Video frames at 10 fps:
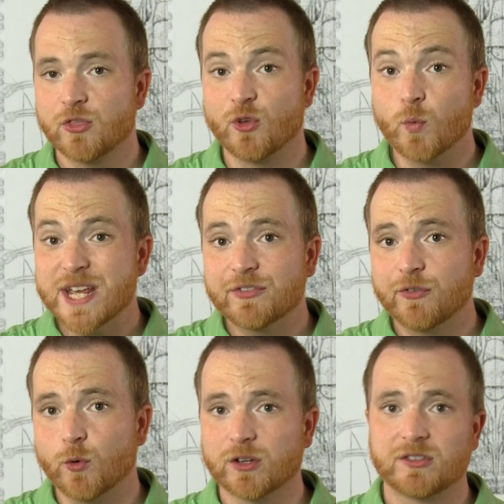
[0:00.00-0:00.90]
The weak
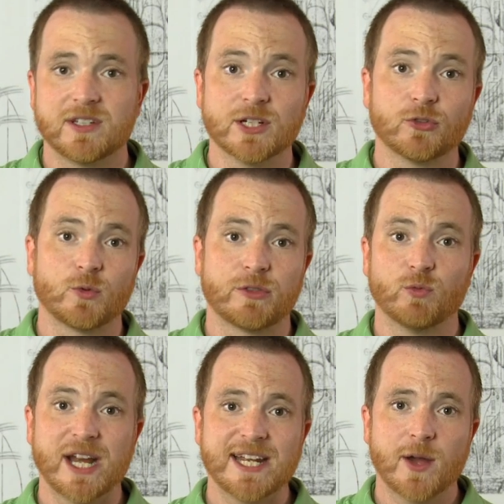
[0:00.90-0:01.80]
force deals with
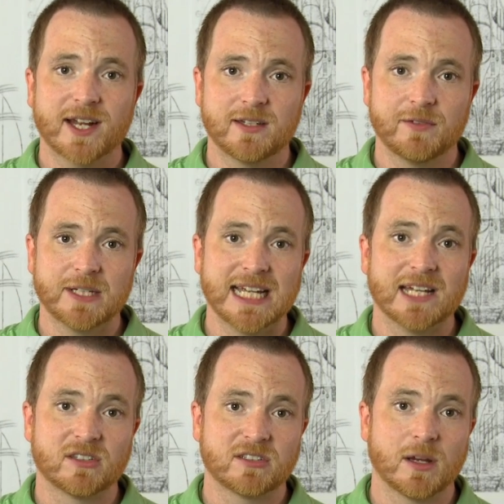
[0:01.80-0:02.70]
radioactivity
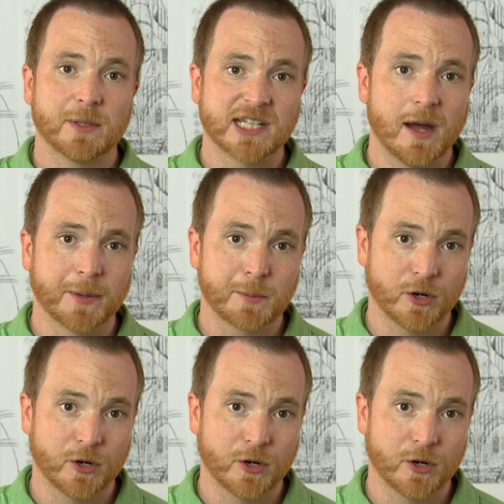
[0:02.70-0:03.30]
and subatomic